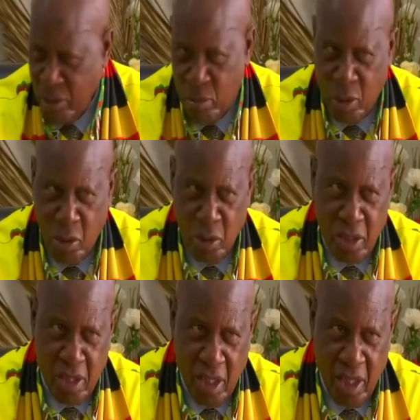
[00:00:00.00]

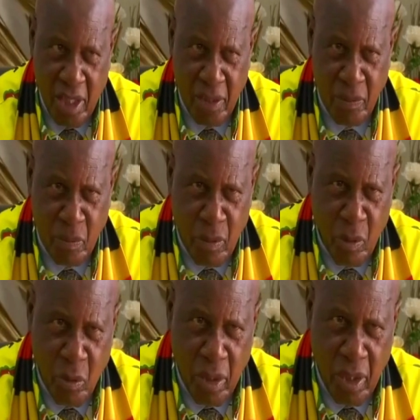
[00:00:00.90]
because
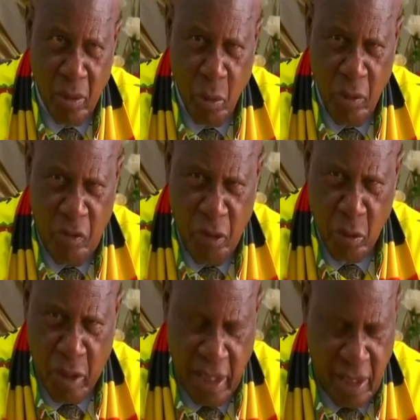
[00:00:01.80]
we
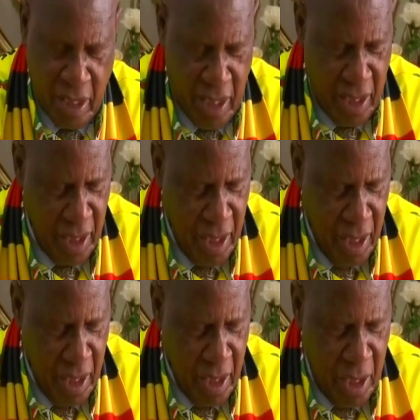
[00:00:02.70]
feel that
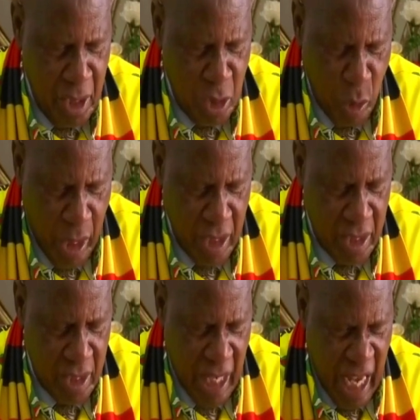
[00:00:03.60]
this
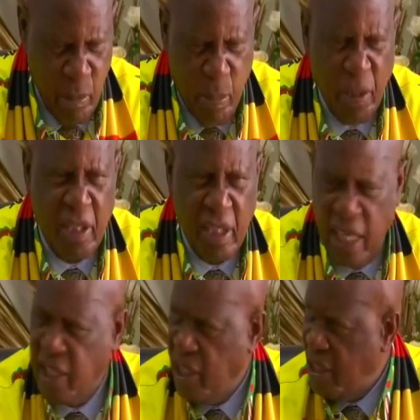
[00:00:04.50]
was unprecedented